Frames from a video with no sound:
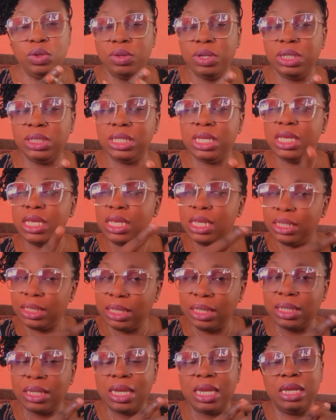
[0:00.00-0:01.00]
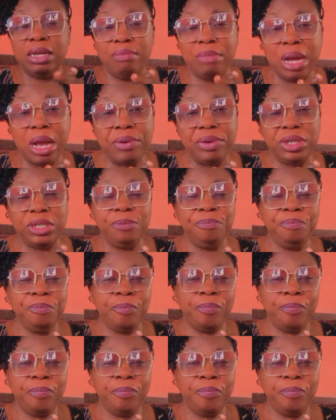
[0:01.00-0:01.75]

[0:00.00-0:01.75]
unity isn't in marriage,